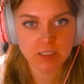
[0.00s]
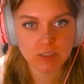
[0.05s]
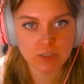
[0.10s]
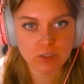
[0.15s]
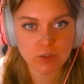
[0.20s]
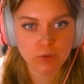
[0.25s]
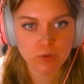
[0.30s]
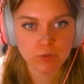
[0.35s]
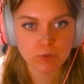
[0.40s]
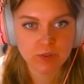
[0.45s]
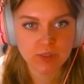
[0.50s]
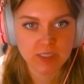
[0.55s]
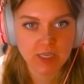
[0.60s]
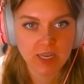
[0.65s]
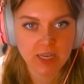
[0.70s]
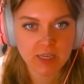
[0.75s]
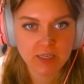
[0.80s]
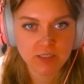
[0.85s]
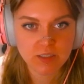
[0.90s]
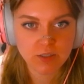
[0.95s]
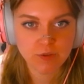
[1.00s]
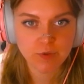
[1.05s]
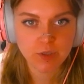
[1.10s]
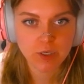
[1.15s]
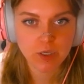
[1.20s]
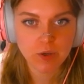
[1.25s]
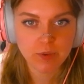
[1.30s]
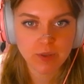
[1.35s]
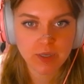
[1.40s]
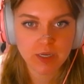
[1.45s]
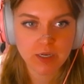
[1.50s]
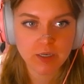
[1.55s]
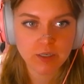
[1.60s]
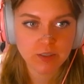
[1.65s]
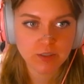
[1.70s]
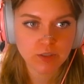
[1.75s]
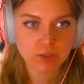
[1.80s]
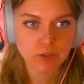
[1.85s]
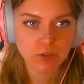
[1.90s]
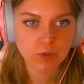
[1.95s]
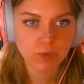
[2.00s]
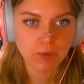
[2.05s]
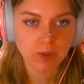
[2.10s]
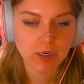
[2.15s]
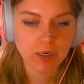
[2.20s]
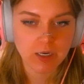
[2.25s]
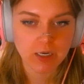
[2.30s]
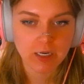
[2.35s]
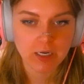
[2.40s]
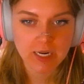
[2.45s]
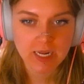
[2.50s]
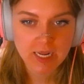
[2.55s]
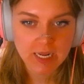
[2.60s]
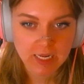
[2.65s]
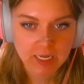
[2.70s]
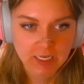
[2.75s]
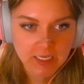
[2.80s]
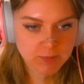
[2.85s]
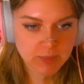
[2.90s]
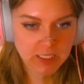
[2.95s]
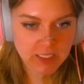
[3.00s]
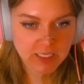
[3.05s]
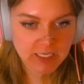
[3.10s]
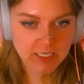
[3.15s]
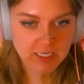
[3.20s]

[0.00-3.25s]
Tuesday. So if we go here to our inn,